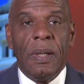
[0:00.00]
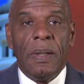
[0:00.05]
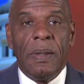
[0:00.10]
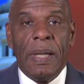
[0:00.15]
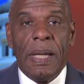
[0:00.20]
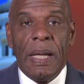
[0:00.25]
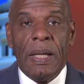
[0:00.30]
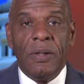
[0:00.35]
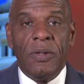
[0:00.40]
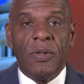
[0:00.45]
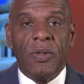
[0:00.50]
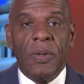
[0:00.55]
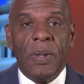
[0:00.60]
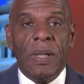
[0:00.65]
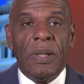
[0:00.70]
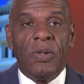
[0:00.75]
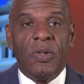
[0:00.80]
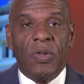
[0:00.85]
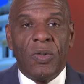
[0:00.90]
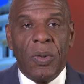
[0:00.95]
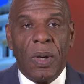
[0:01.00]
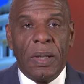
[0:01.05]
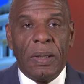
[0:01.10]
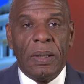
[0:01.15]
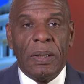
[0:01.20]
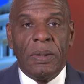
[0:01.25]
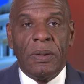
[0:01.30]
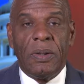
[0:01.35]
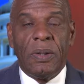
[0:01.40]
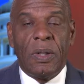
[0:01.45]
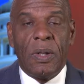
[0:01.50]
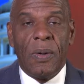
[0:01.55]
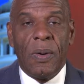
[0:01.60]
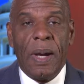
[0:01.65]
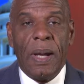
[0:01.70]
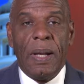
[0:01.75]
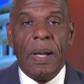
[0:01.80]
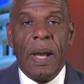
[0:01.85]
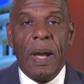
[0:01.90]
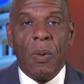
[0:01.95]
The industry is struggling to
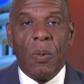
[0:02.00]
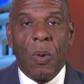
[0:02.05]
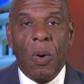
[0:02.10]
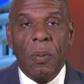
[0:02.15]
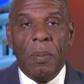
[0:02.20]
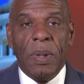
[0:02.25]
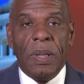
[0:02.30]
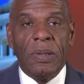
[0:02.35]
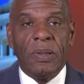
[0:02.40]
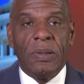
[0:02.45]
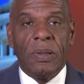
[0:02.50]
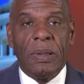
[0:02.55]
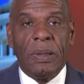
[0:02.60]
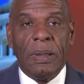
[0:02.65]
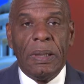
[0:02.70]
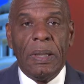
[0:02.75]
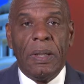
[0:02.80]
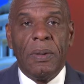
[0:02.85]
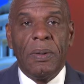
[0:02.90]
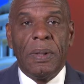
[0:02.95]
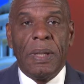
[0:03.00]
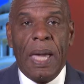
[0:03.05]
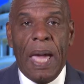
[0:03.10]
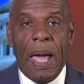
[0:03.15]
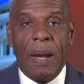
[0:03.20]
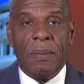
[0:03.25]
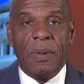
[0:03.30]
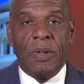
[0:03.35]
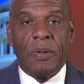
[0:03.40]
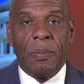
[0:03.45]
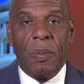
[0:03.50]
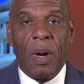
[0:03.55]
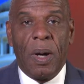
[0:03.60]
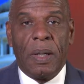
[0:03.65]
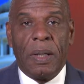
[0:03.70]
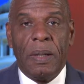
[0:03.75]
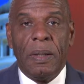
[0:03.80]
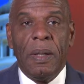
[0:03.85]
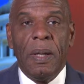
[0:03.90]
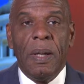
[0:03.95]
create a robust legal cannabis
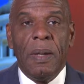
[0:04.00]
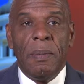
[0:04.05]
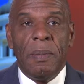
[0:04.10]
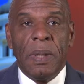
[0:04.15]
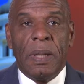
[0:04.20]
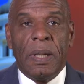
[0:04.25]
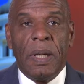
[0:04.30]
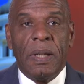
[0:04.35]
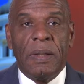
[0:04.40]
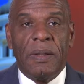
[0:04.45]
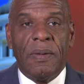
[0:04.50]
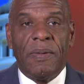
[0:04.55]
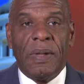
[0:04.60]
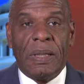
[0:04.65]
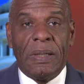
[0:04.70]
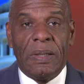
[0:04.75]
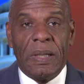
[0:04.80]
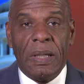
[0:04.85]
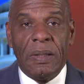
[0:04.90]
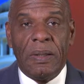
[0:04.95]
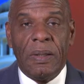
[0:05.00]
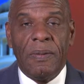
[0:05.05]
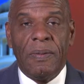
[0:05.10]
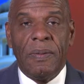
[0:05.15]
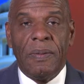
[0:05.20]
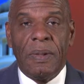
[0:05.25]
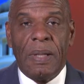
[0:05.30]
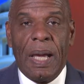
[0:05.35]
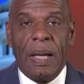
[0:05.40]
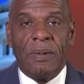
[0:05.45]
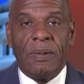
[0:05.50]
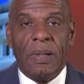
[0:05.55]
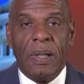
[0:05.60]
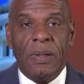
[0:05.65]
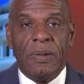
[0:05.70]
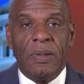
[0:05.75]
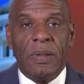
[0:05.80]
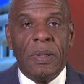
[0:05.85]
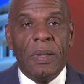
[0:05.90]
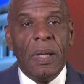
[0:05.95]
market because of excessive
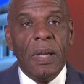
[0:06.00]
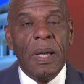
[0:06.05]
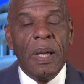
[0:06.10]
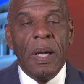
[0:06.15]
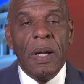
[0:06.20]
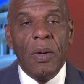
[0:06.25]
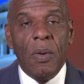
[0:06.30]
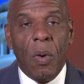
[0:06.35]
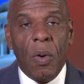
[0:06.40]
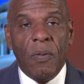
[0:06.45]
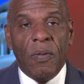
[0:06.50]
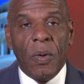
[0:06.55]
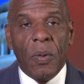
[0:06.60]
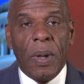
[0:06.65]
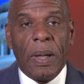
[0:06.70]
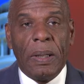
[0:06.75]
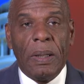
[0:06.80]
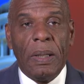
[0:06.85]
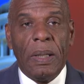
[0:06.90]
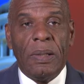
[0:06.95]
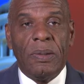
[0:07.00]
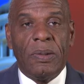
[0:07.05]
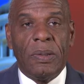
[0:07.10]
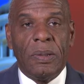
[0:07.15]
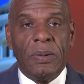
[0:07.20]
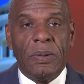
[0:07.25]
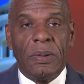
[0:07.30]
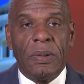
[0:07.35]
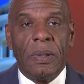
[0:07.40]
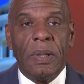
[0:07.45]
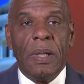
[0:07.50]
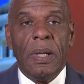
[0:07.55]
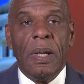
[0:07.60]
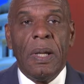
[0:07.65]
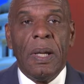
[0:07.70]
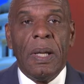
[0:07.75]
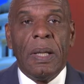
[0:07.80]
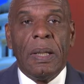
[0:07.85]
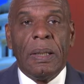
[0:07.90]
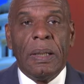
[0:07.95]
taxation and over-regulations.
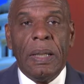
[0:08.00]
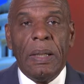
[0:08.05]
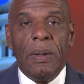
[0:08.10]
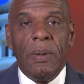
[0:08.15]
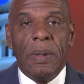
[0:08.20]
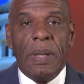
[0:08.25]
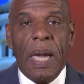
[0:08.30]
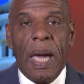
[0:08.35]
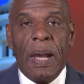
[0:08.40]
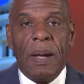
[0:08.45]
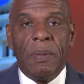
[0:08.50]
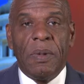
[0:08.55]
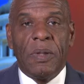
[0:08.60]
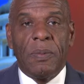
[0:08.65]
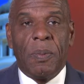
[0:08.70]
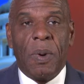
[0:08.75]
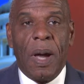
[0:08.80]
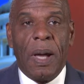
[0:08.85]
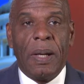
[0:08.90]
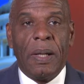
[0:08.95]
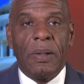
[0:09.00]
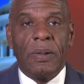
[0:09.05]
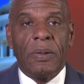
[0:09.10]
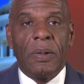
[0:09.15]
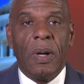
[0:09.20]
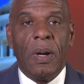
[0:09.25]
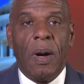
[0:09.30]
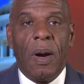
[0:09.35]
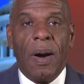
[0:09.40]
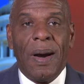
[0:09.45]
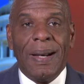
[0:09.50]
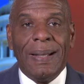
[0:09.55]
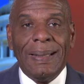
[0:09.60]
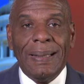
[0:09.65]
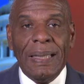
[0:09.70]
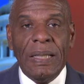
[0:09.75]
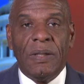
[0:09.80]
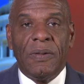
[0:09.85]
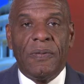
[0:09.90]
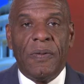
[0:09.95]
Legal cannabis products are at
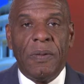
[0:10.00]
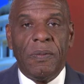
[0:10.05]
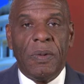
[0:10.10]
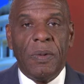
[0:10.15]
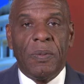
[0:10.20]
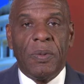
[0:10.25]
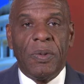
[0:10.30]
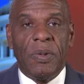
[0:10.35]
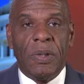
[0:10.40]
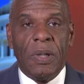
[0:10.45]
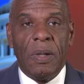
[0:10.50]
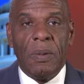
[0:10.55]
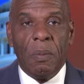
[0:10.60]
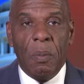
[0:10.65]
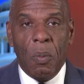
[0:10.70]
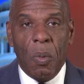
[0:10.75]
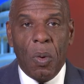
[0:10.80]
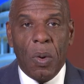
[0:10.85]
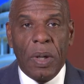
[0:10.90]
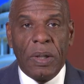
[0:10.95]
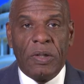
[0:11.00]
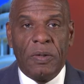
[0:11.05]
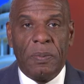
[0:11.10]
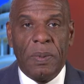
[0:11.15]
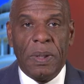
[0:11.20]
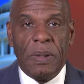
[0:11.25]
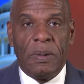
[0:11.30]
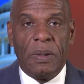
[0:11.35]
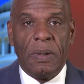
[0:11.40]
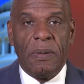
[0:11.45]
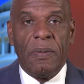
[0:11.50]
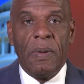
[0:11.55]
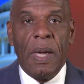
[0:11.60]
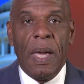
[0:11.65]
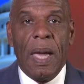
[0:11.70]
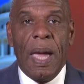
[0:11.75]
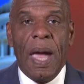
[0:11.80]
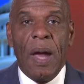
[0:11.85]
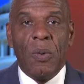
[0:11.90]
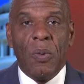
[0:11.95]
least 50% more expensive
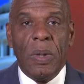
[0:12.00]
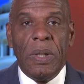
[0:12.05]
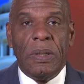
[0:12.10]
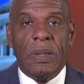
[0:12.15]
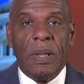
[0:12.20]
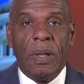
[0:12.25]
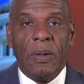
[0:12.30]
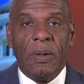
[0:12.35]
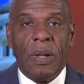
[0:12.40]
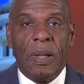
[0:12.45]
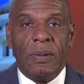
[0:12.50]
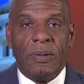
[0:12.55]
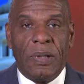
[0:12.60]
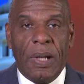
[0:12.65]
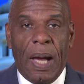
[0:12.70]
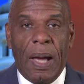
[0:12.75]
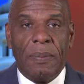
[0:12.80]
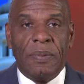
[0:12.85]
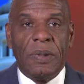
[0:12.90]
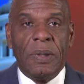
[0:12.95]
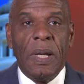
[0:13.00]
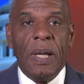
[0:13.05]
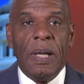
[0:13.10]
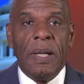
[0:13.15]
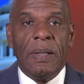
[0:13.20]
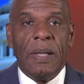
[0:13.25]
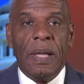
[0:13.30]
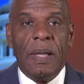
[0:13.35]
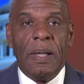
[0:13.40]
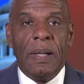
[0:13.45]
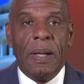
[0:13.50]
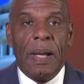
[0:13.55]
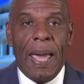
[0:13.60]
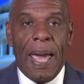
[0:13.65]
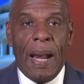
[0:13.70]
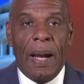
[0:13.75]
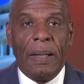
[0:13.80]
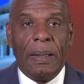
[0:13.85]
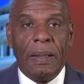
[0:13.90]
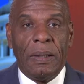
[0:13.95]
at retail shops than
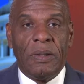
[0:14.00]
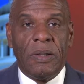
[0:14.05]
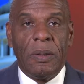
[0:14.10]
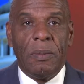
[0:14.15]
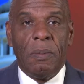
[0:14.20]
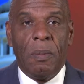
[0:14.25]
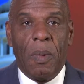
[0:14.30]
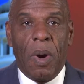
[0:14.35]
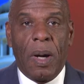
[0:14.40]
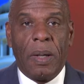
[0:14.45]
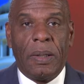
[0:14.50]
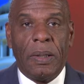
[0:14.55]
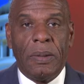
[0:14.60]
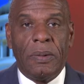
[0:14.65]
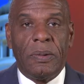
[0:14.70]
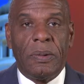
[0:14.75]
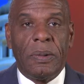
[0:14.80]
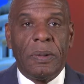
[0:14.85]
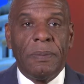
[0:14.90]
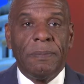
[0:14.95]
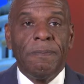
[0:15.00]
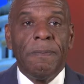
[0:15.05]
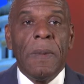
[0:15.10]
at illicit markets.